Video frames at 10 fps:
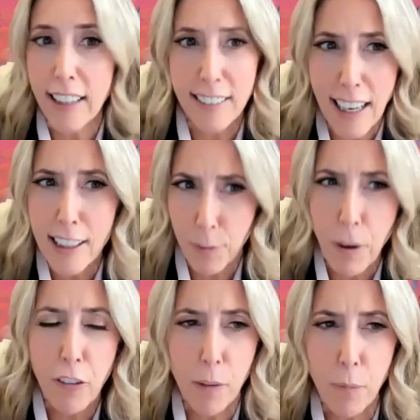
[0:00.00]
It's
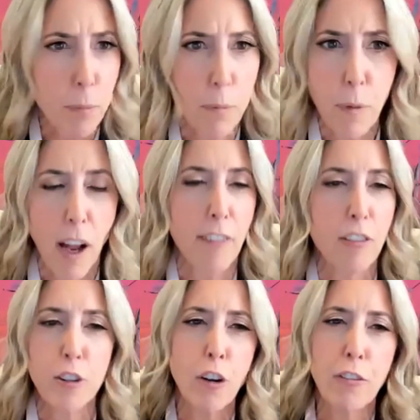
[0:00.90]
perfect, but
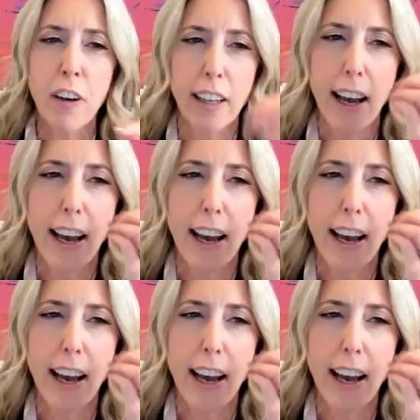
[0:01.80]
it's so funny.